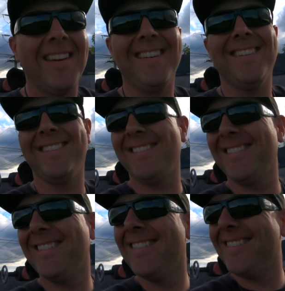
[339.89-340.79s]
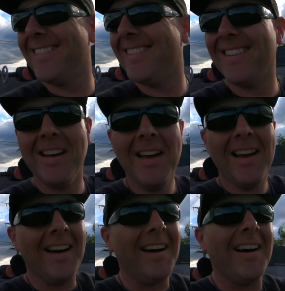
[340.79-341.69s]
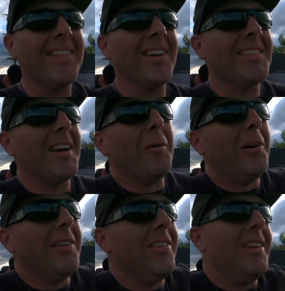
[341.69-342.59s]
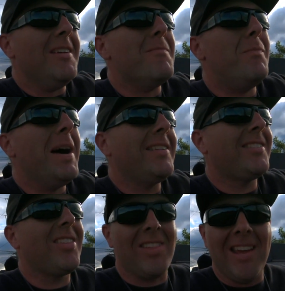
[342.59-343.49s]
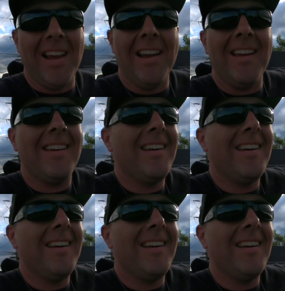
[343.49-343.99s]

I thought that was the best thing